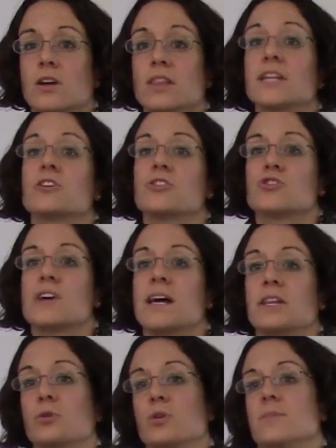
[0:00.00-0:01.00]
clinical
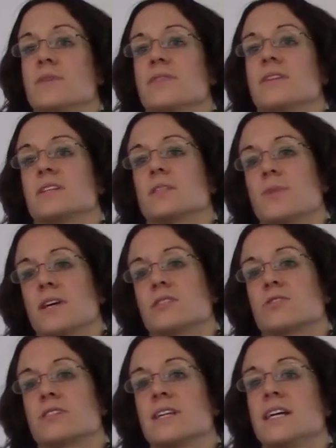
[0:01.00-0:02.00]
trial agreement that a
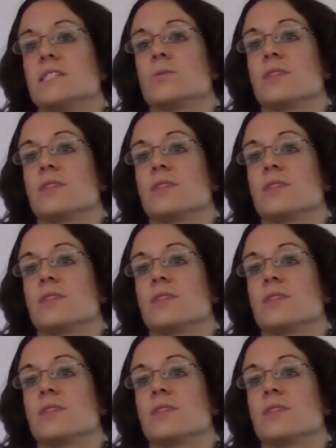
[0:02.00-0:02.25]
sponsor signs